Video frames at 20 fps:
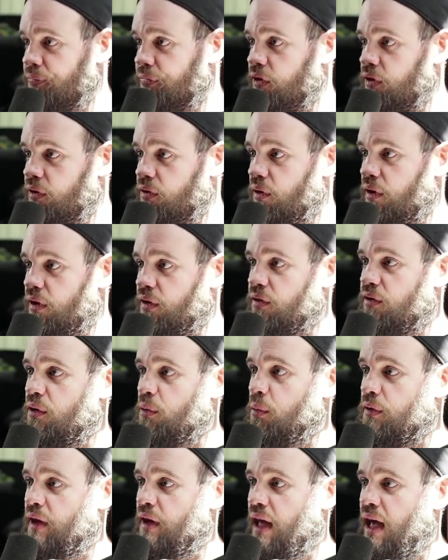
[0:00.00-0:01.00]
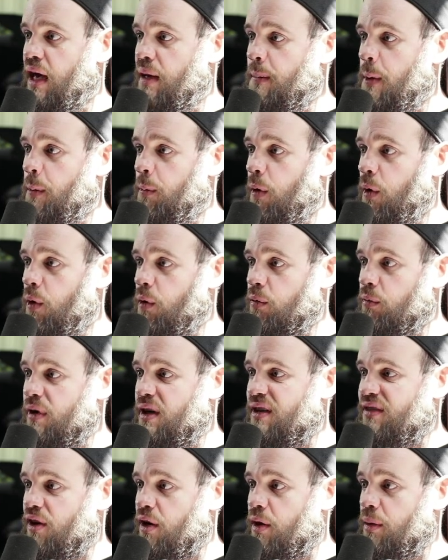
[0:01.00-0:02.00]
So let's see what the Abbey Road
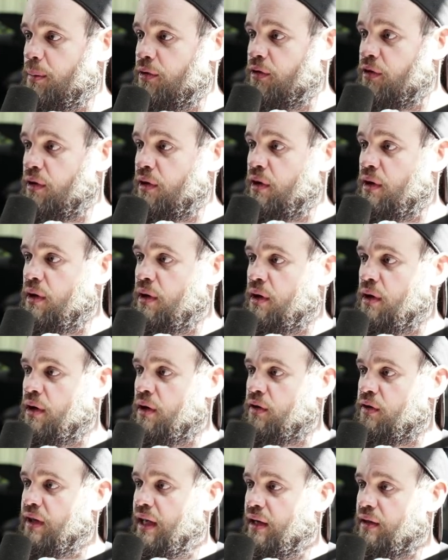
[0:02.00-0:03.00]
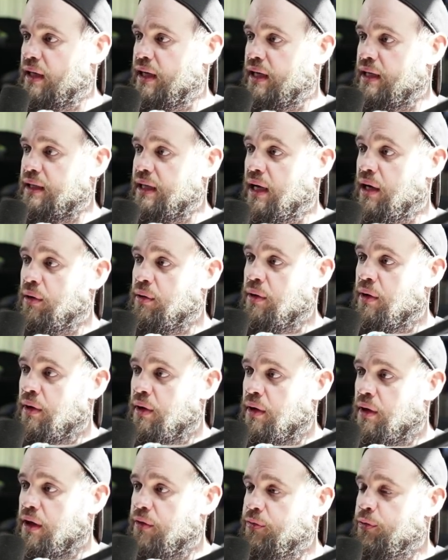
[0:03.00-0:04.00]
reverbs sound like. Now,
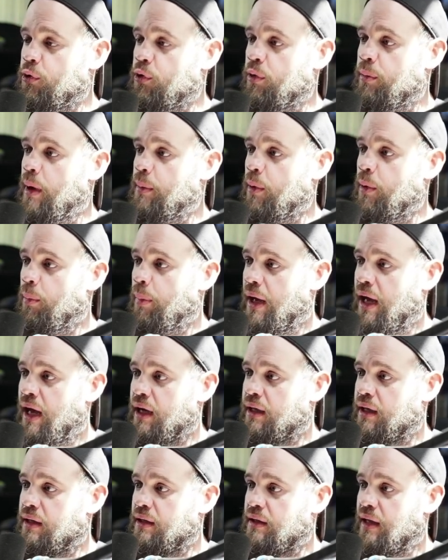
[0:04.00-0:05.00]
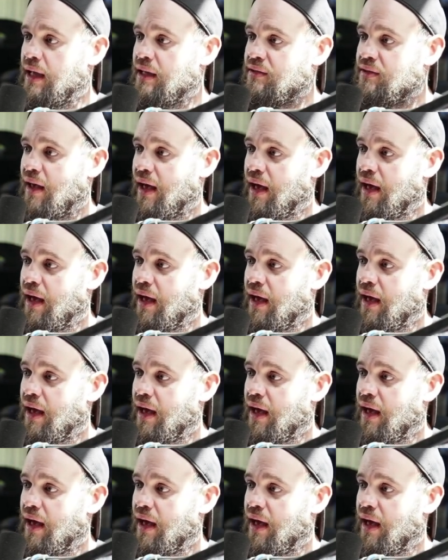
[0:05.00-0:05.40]
if you remember back, that's how